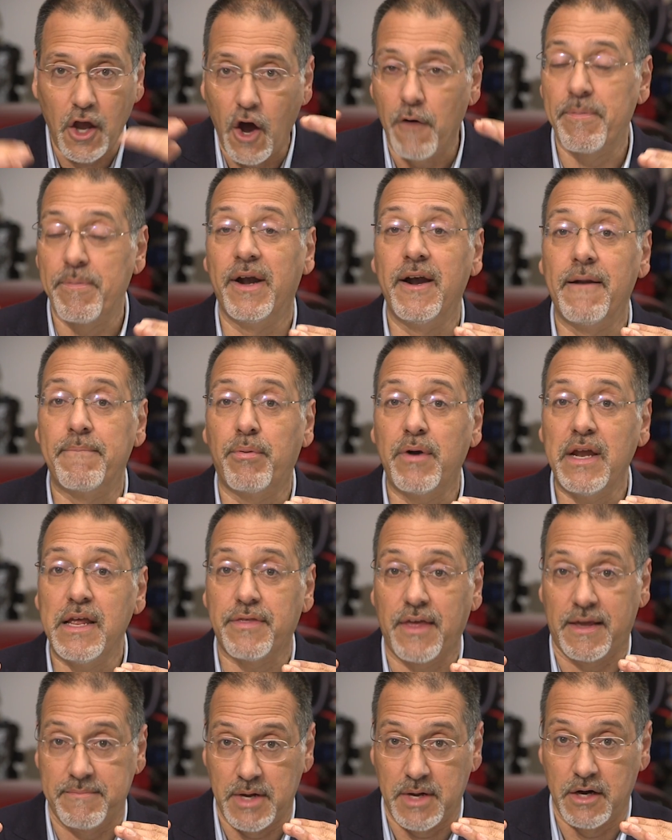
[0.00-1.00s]
open in a
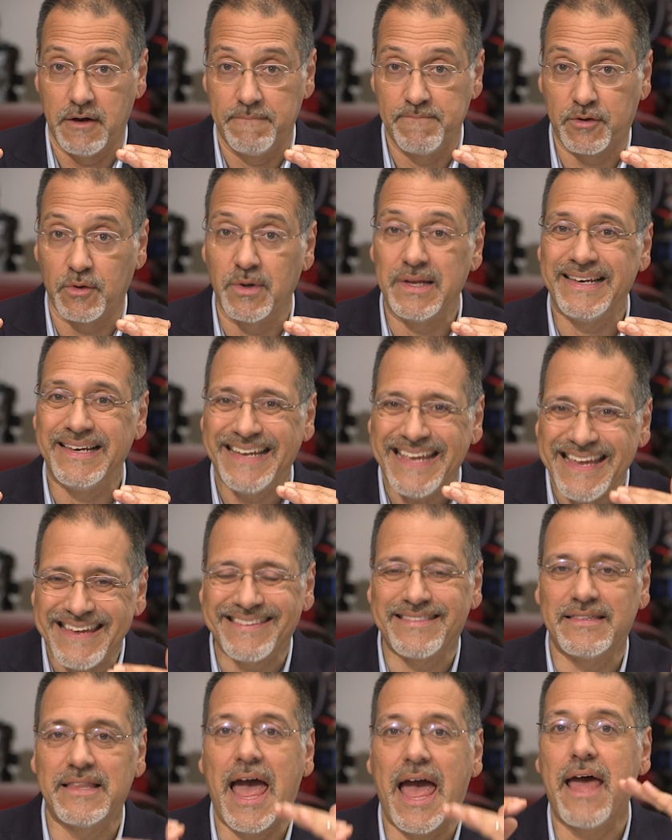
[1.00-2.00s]
breathing mode. So at
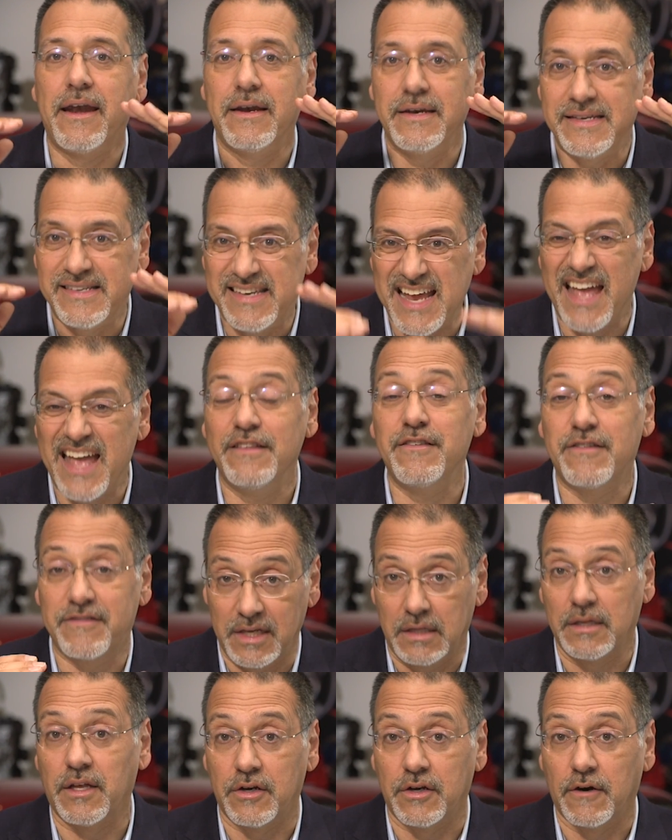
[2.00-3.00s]
least that dead
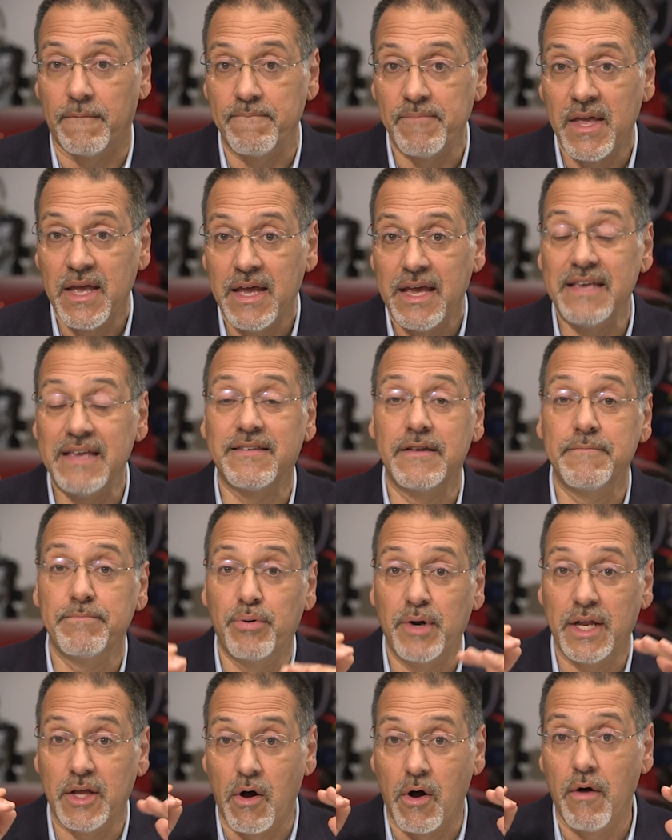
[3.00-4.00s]
cylinder isn't
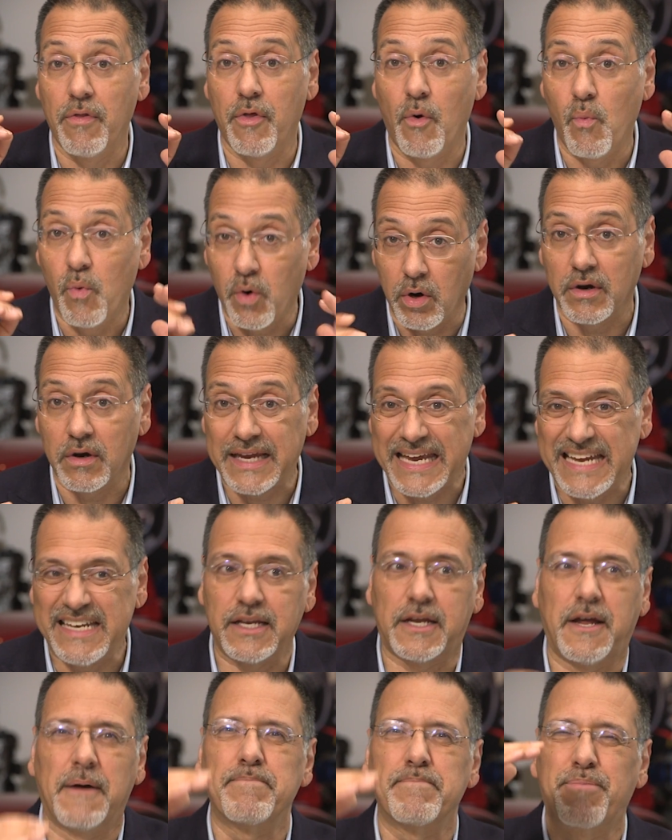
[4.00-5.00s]
putting all the work
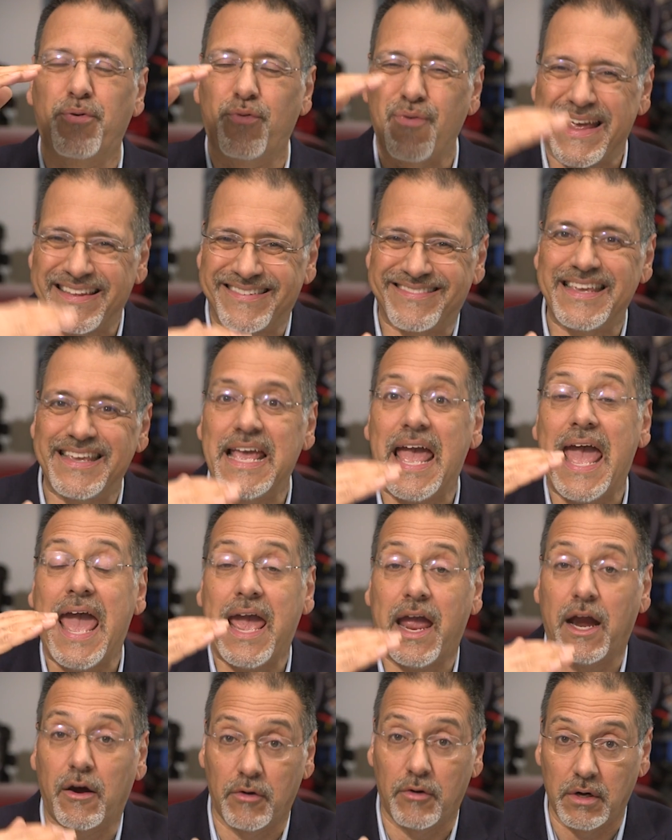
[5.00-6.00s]
into compressing
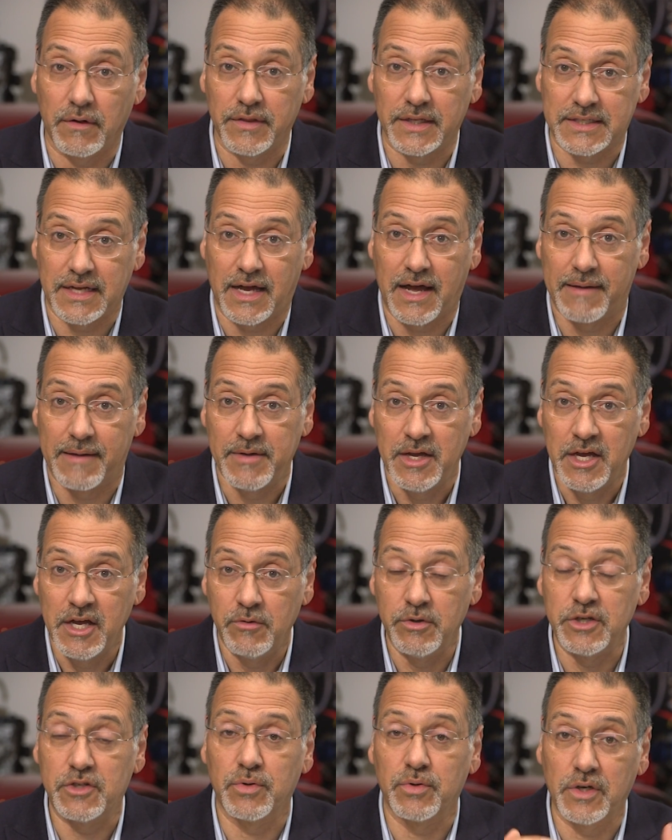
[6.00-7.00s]
air all the time,
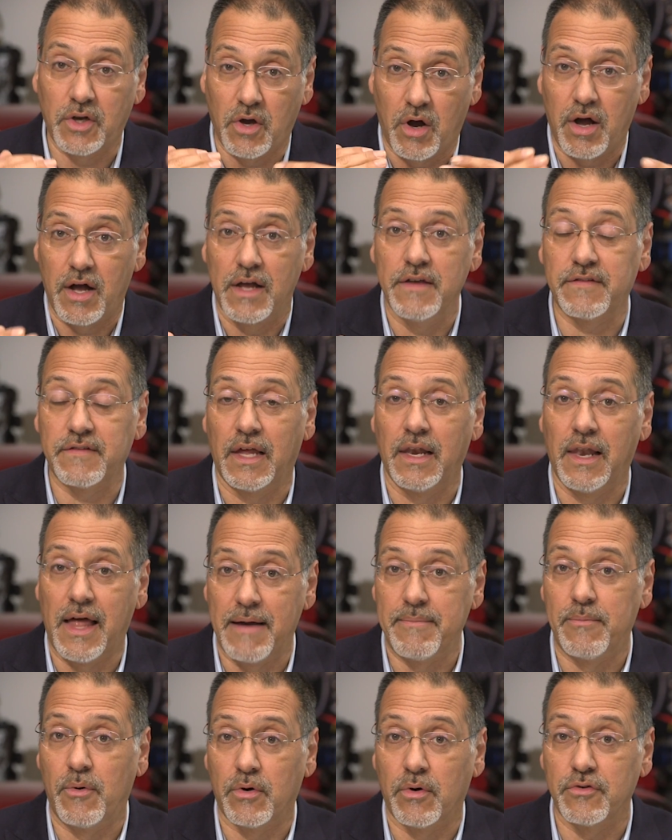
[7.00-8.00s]
which would cause a
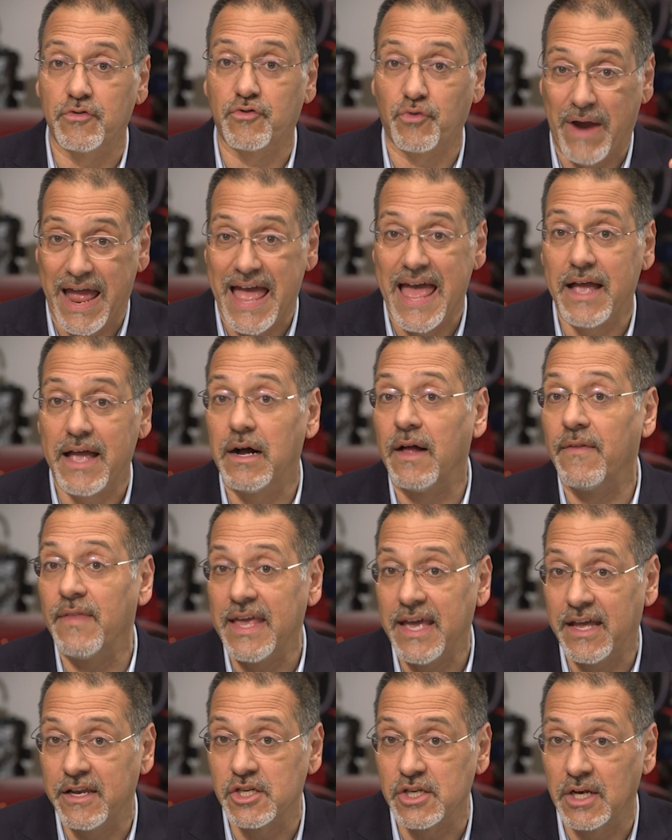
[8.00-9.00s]
lot more drag on
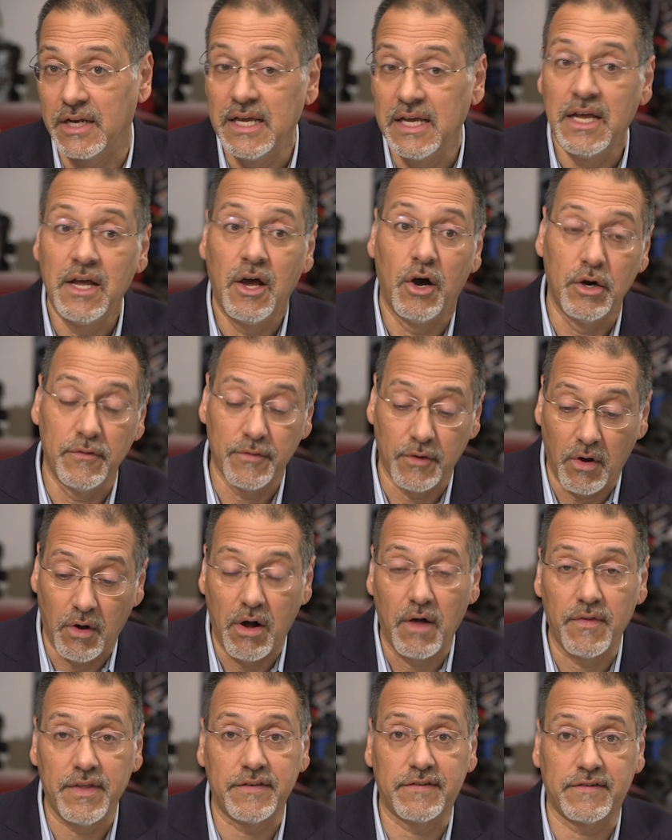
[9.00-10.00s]
the engine.
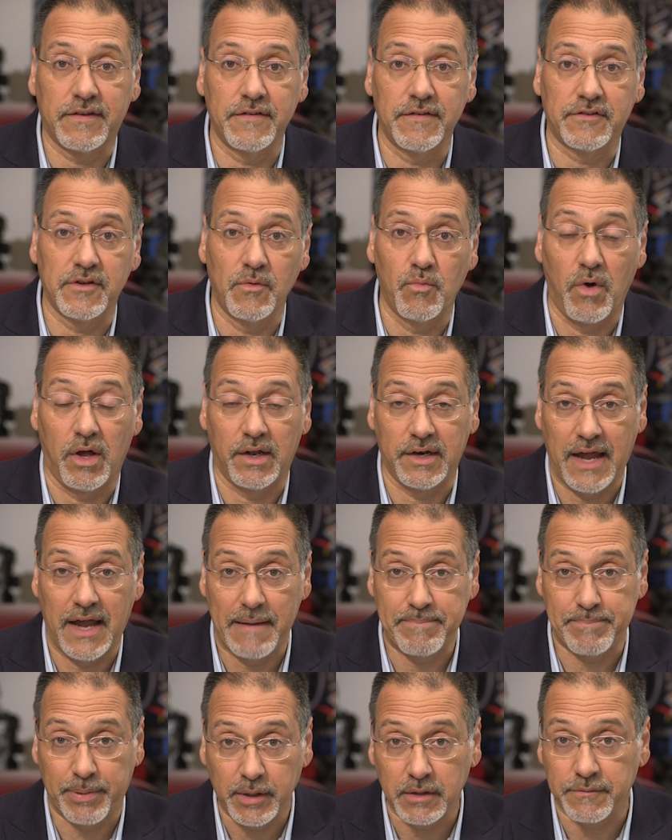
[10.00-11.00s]
Overall, this system, while
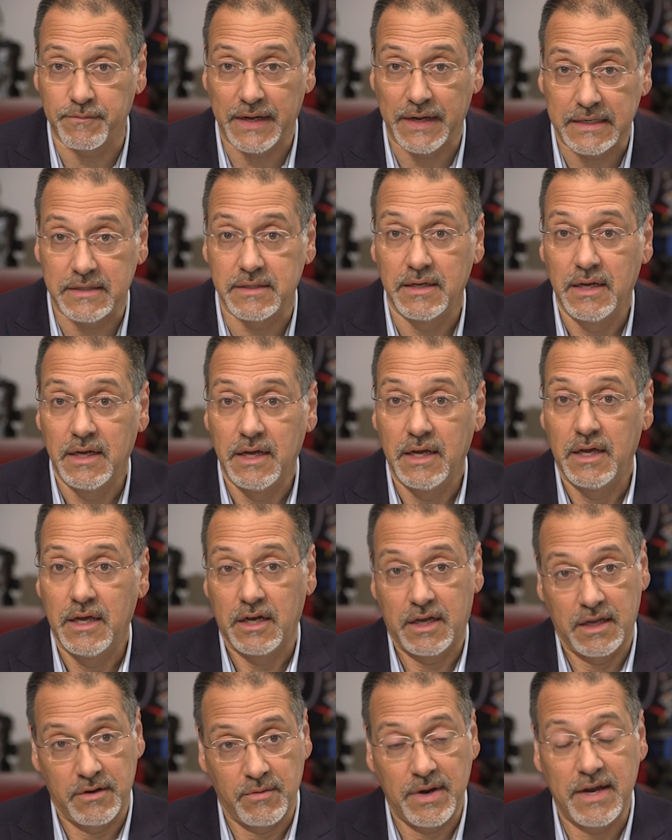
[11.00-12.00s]
not perfect,
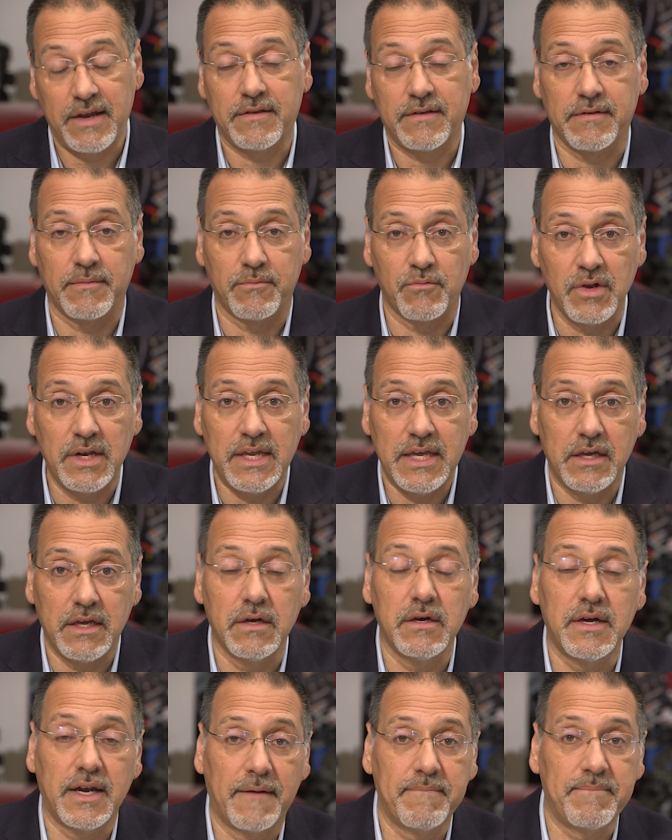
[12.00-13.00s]
can rake some really
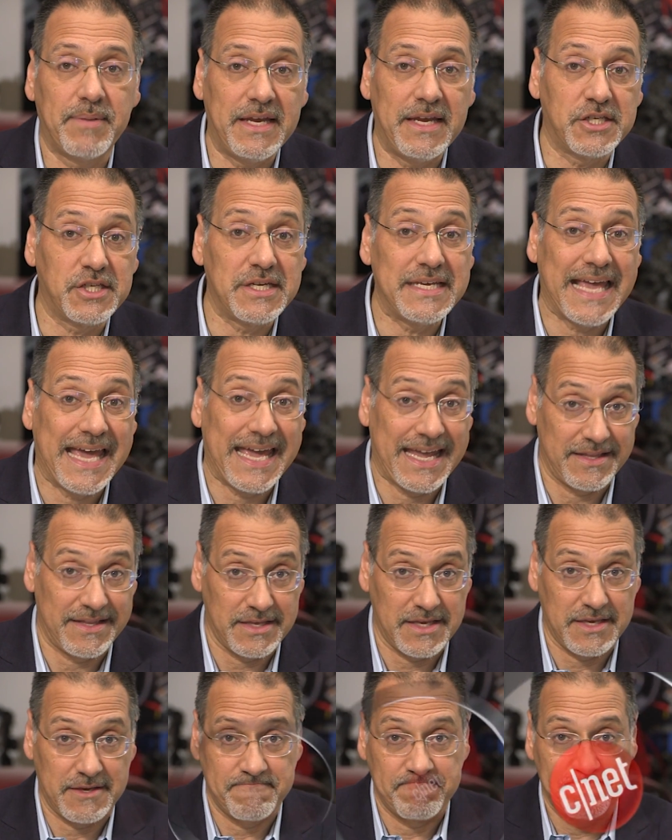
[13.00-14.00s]
good MPG
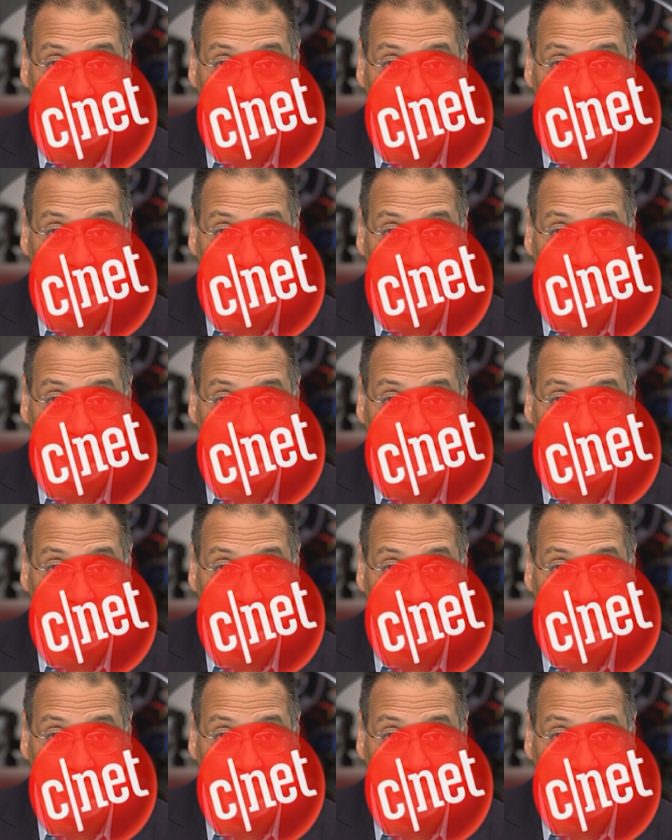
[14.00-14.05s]
gains.